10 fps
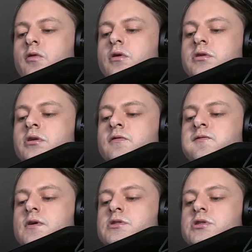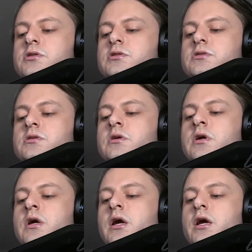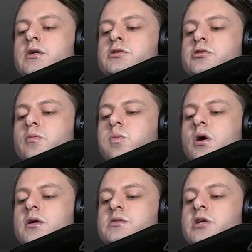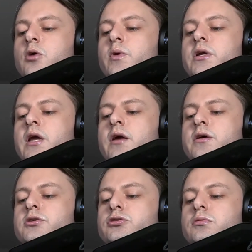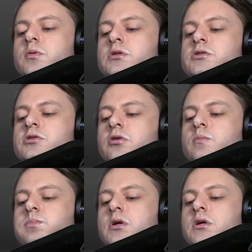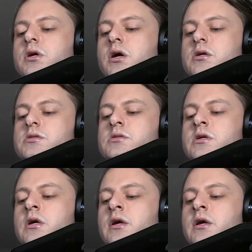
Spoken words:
The little fishes' answer was, we cannot do it, sir, because